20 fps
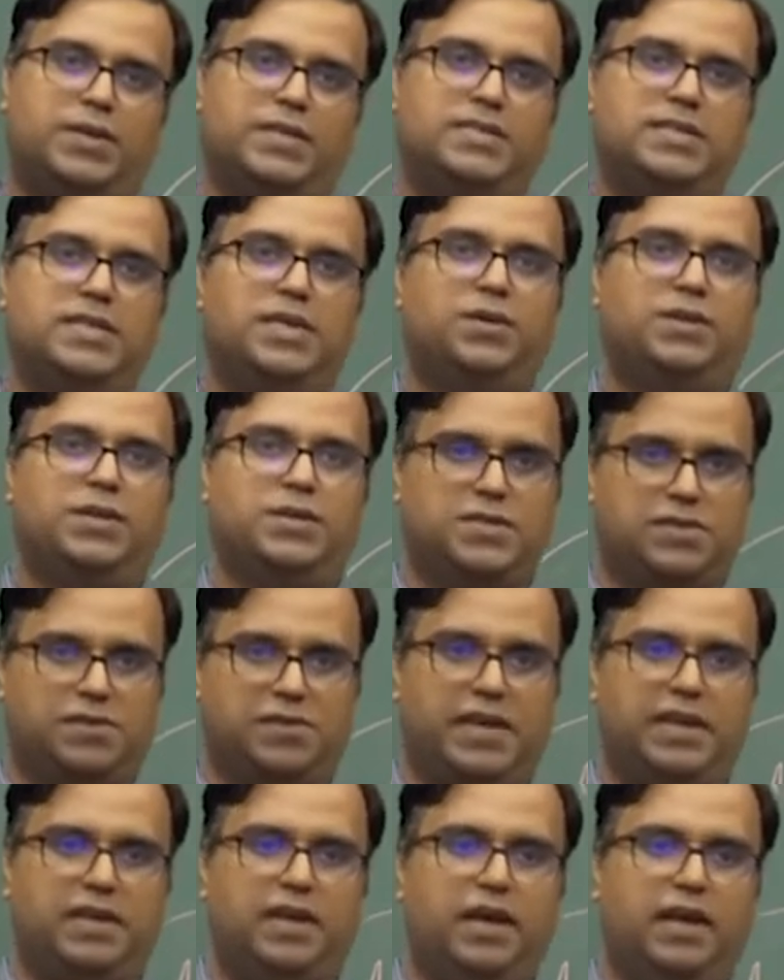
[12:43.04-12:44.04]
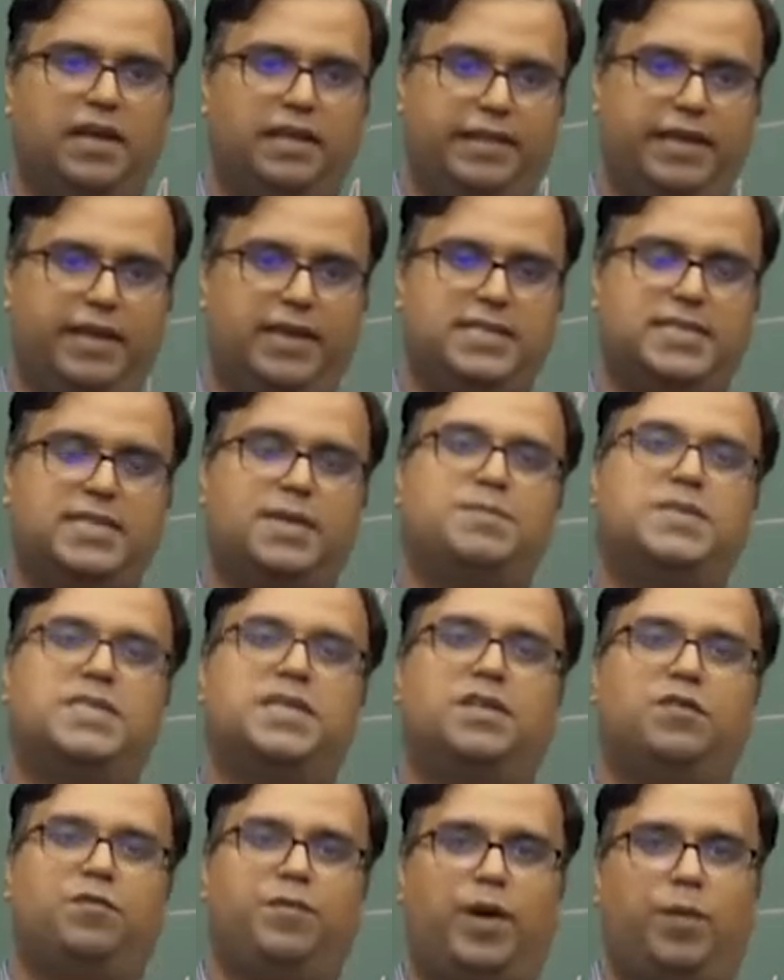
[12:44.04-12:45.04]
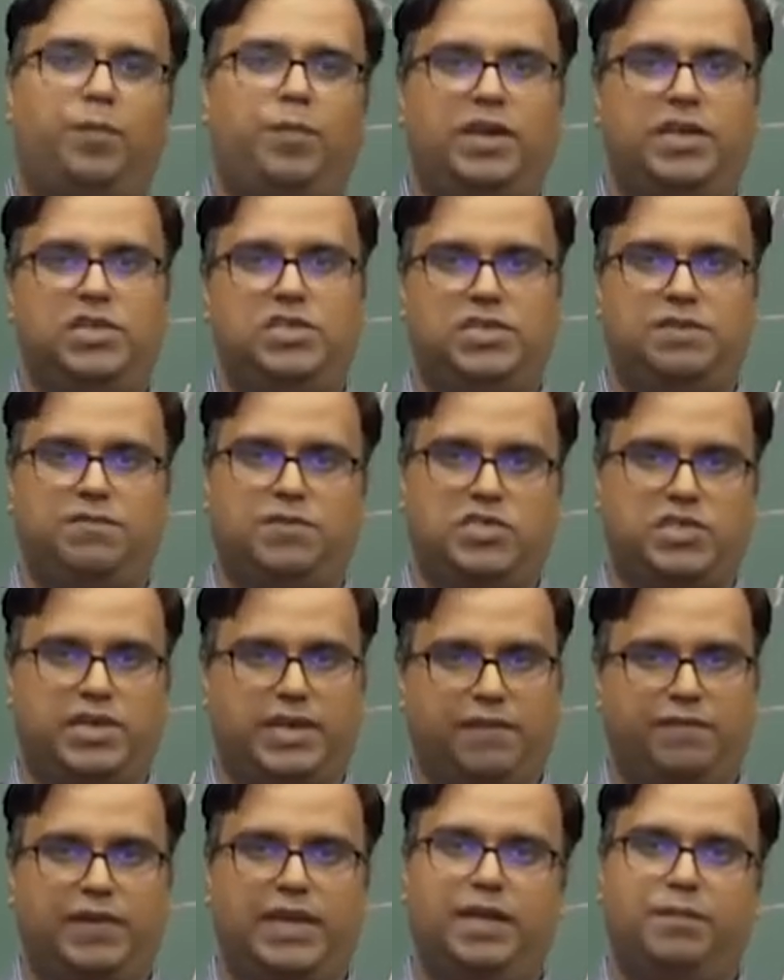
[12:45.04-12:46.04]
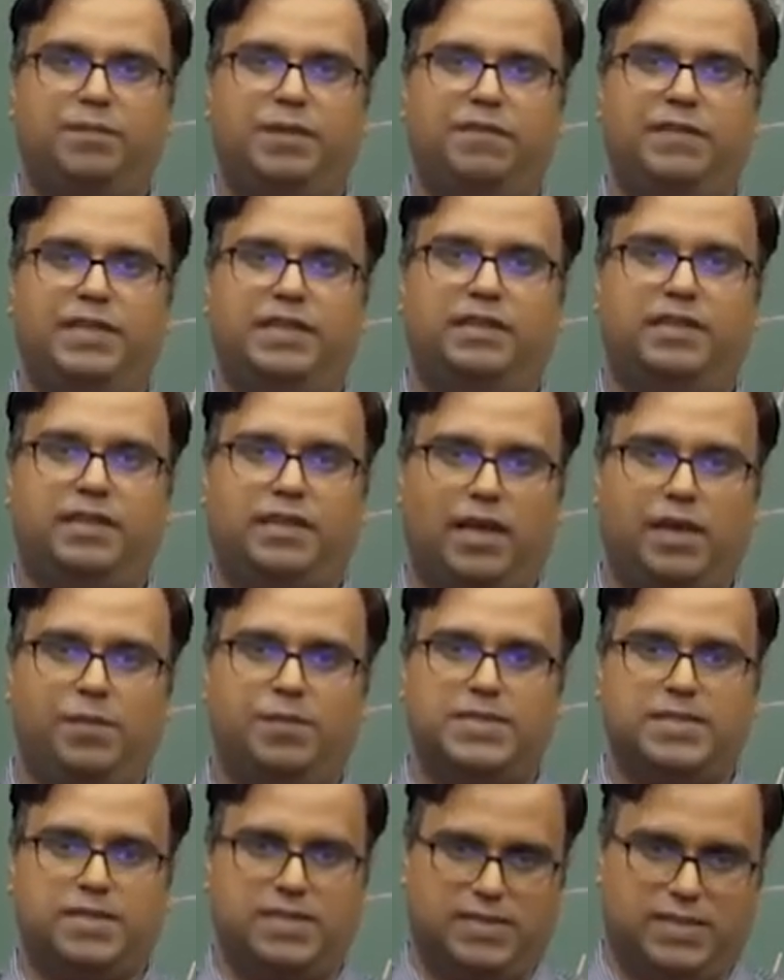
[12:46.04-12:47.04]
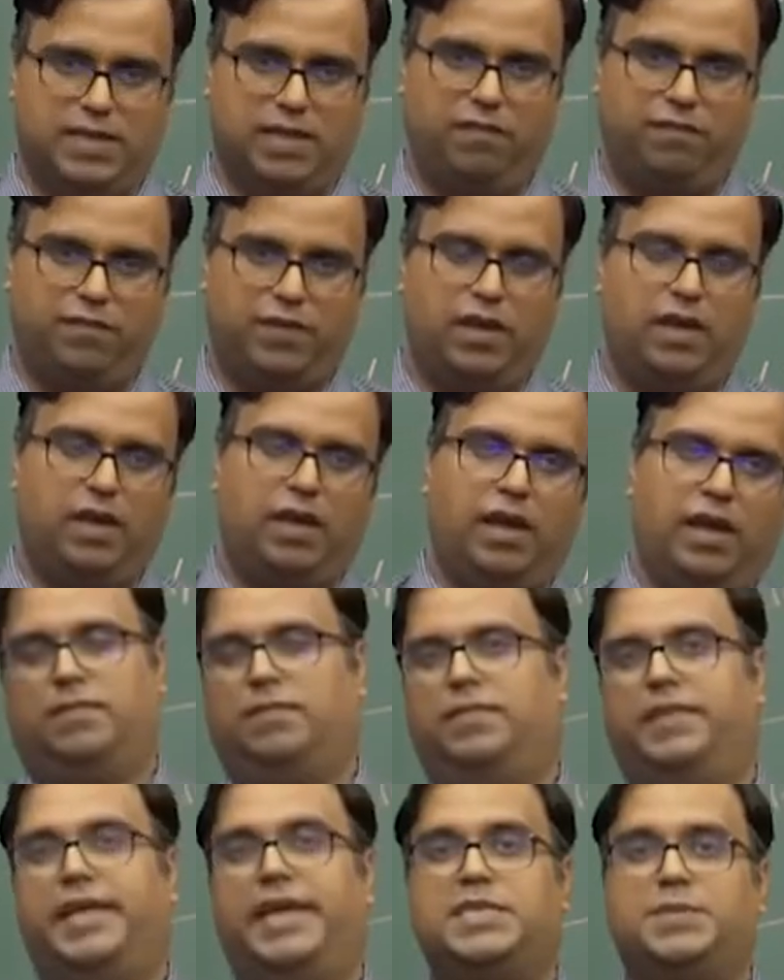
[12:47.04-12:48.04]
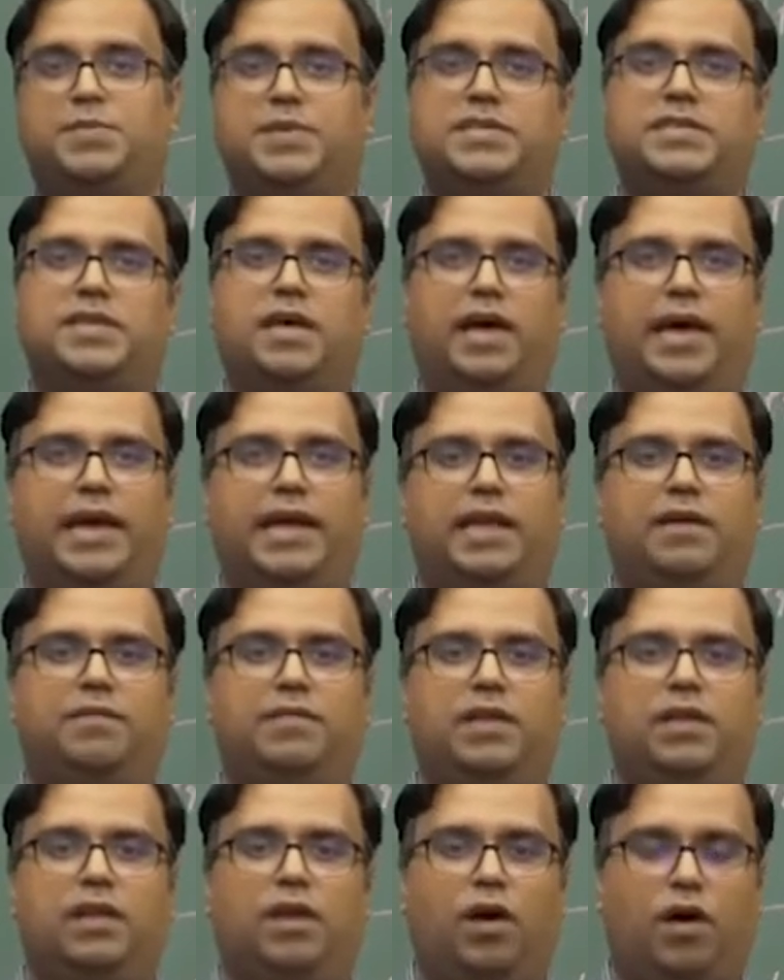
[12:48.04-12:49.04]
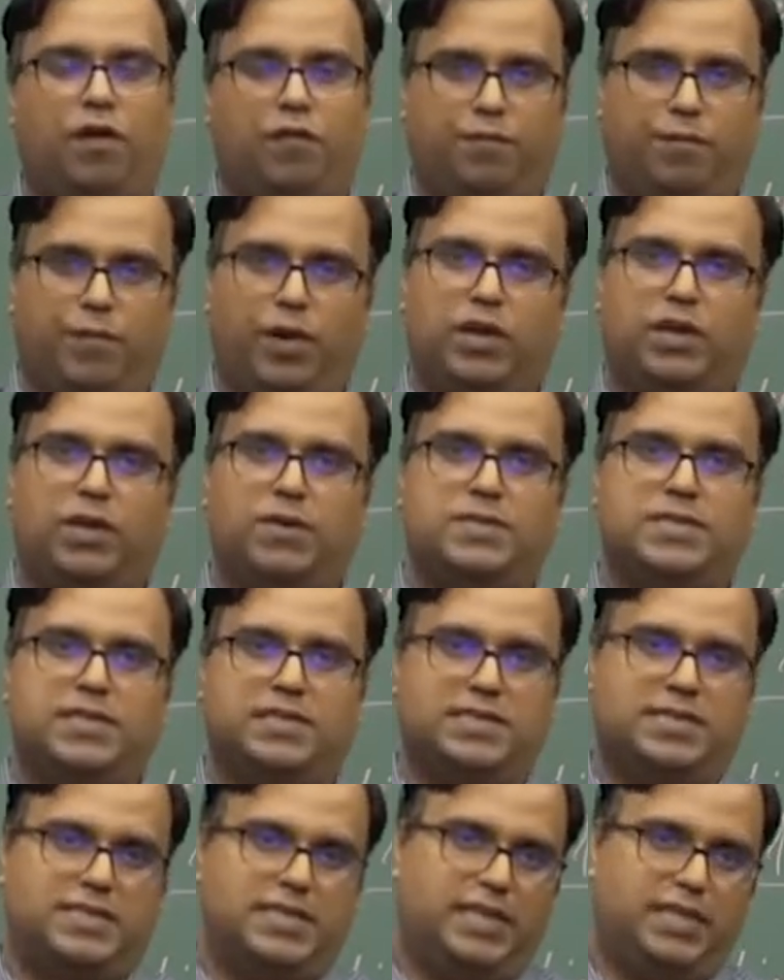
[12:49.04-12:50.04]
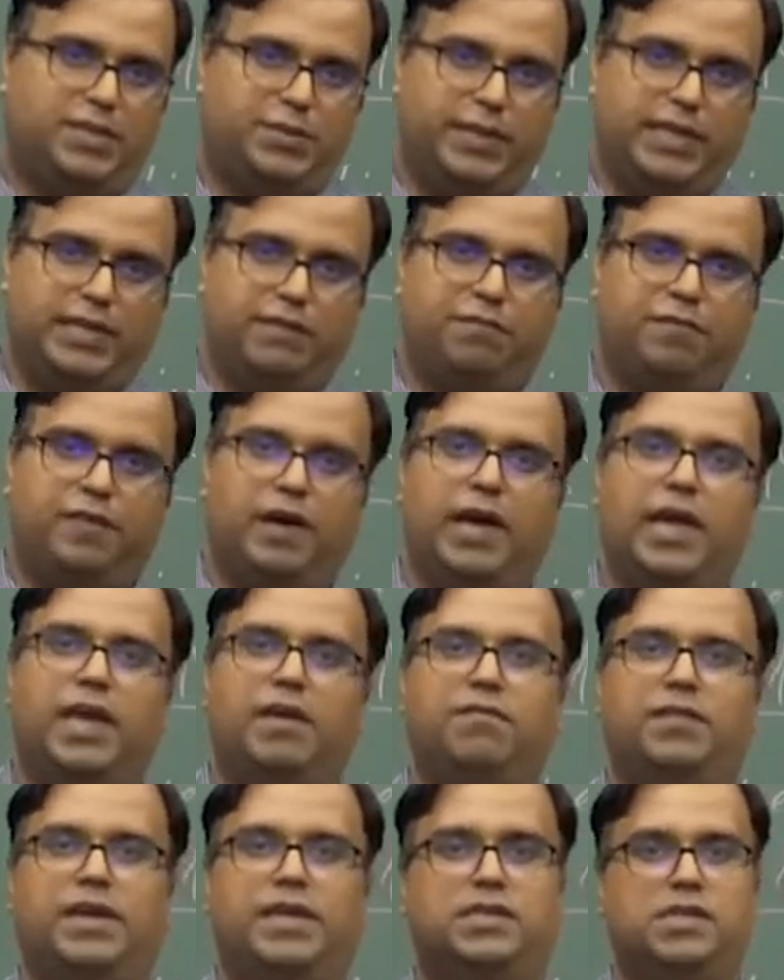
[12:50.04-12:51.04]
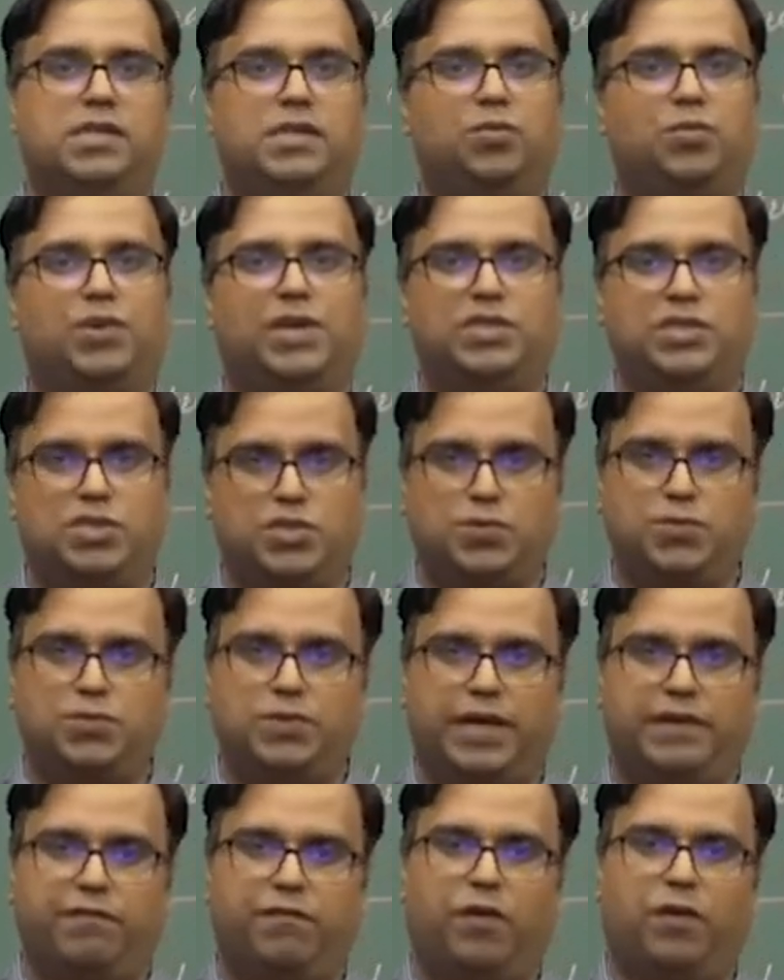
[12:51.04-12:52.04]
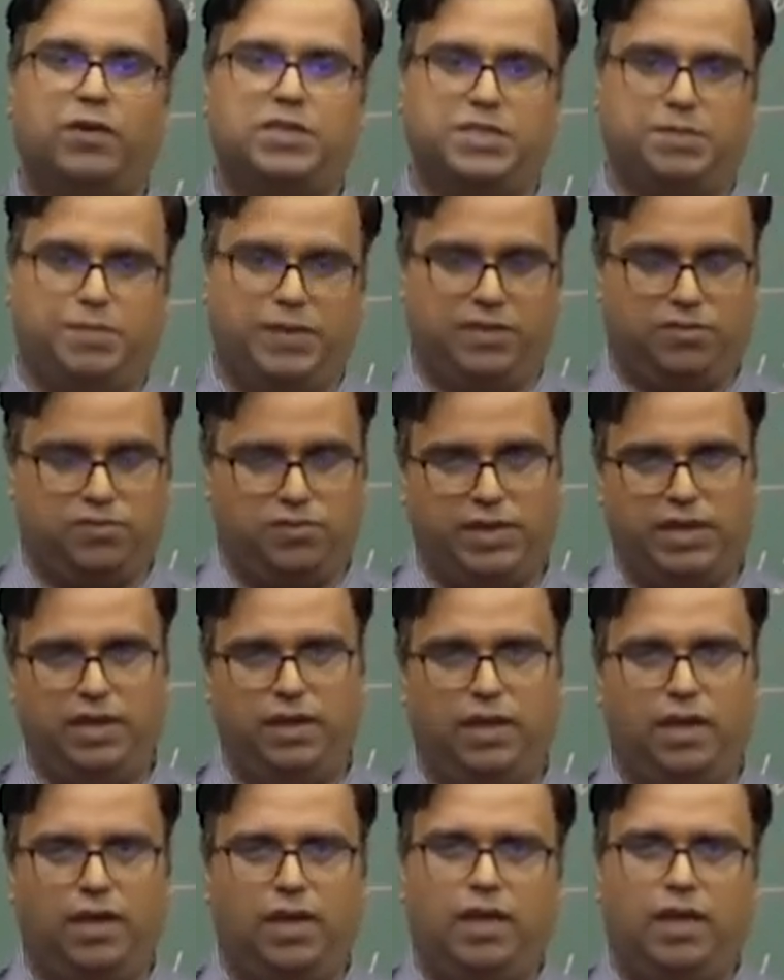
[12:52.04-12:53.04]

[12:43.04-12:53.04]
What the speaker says: you can see on your screen, they are a subset of population which are available within the thymus itself. They express a high level of molecules such as CD25, interleukin-2 and FOXP3,